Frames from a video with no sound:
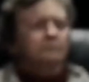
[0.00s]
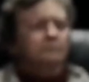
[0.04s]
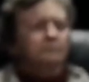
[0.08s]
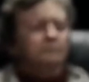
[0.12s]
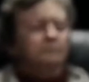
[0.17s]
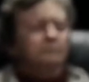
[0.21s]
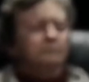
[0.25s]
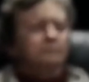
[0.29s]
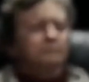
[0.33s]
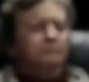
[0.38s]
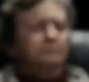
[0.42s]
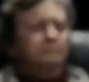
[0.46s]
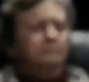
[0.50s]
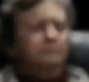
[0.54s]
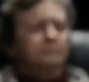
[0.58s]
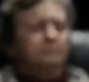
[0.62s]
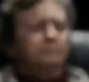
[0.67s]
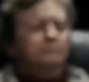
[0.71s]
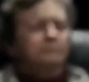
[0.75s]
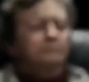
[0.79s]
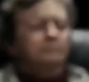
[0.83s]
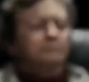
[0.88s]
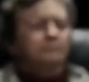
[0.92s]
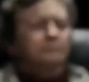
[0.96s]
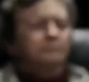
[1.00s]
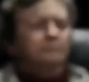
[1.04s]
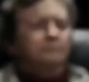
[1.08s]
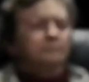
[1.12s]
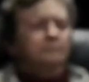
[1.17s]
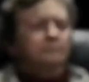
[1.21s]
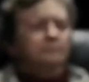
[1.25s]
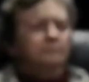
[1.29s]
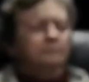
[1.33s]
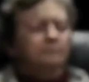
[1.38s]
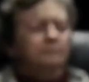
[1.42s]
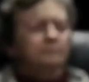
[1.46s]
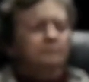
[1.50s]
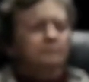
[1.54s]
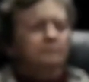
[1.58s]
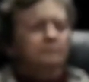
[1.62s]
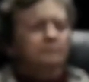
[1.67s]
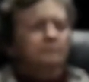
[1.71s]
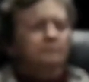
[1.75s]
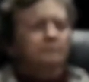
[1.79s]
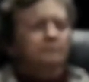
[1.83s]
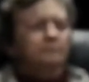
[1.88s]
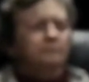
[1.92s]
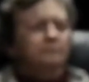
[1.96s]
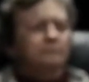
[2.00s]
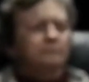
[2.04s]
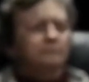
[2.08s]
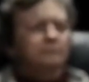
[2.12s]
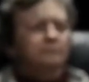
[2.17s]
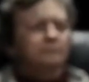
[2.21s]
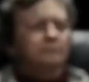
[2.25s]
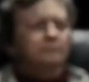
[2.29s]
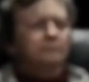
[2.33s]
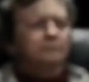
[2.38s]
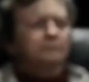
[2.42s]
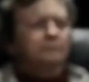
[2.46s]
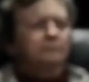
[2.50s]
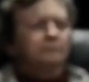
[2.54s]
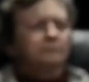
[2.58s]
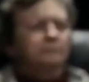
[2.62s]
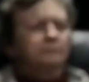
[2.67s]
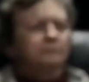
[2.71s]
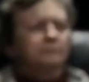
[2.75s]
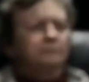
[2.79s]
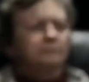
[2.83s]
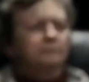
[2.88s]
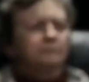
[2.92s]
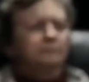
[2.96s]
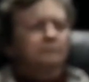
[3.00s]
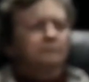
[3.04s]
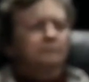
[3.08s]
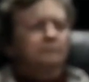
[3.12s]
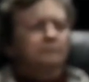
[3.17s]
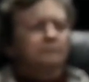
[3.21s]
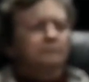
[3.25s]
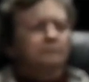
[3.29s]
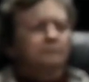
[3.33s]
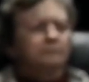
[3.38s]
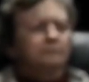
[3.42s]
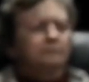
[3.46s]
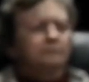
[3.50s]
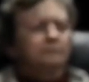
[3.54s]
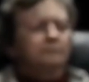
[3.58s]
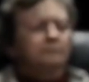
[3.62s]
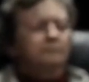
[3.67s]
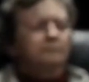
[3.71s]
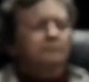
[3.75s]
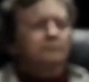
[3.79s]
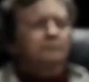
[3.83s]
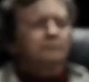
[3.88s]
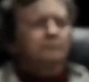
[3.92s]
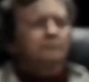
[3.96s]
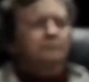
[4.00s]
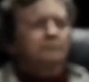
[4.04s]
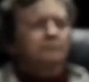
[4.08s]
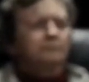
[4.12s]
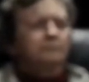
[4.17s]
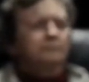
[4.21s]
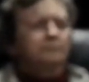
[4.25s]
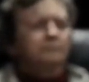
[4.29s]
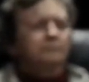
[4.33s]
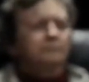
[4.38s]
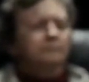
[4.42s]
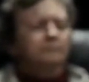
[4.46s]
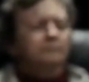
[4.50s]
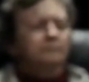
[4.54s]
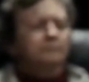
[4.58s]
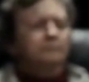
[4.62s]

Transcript: (not speaking)